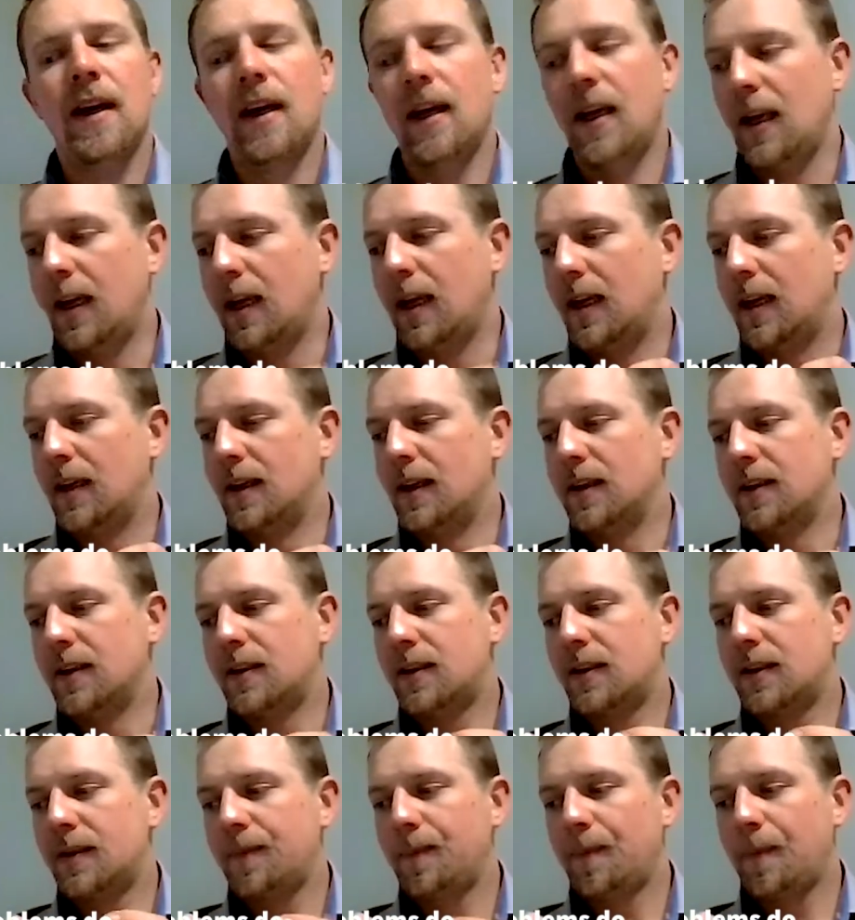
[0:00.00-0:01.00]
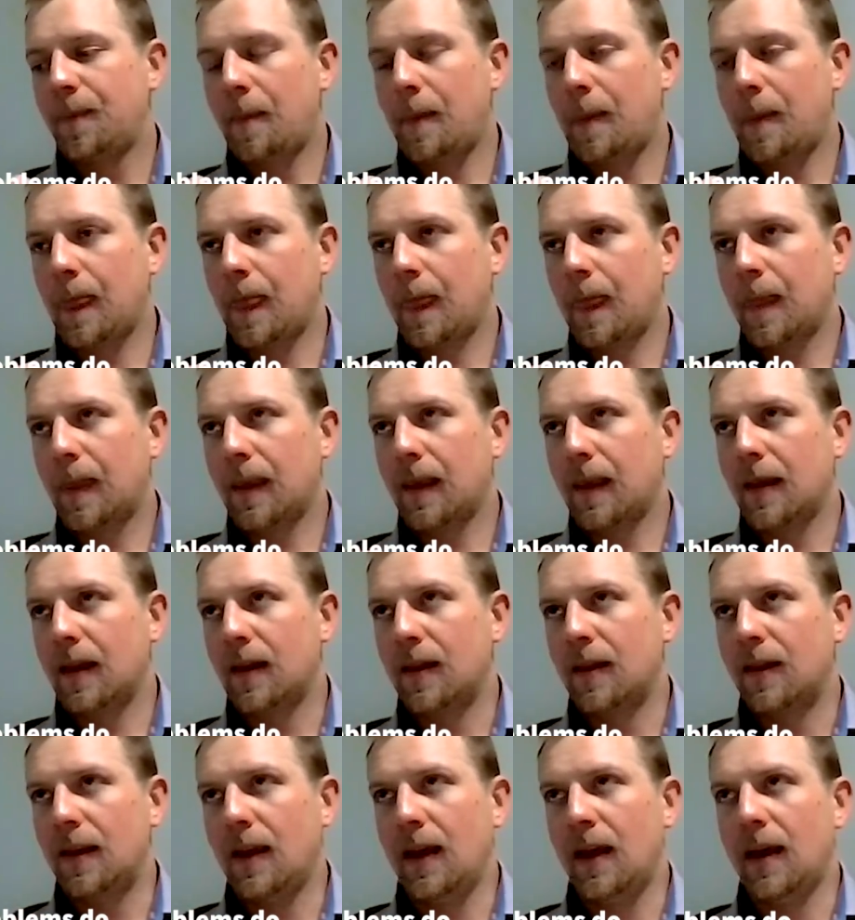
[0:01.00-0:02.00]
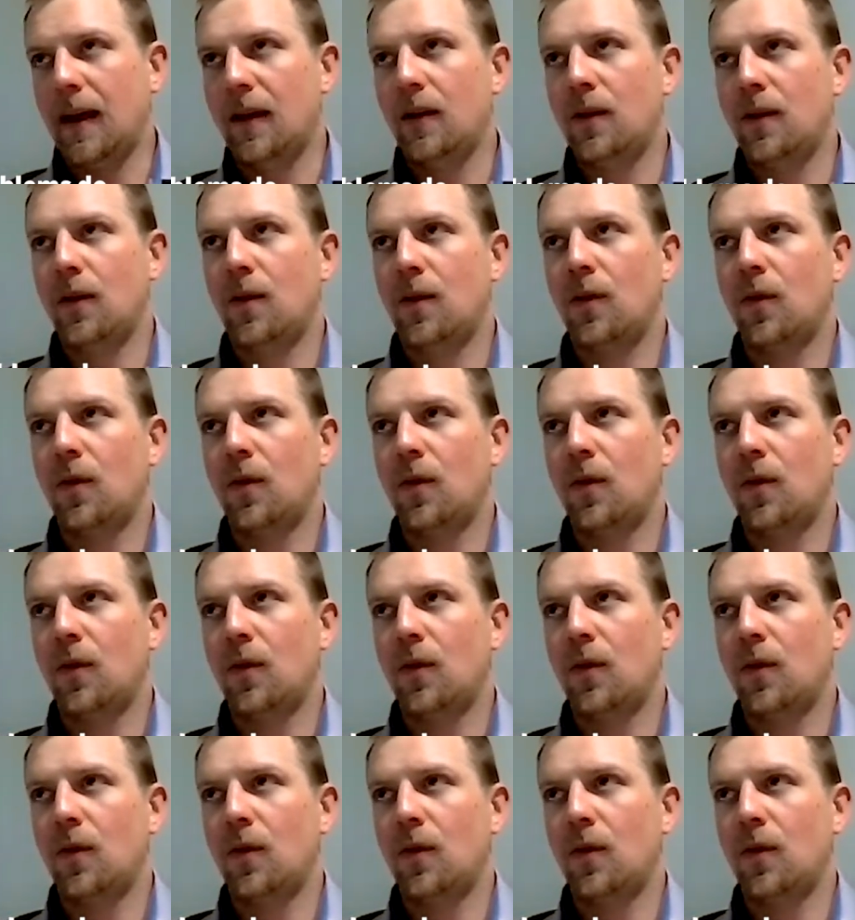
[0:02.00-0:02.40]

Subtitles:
is that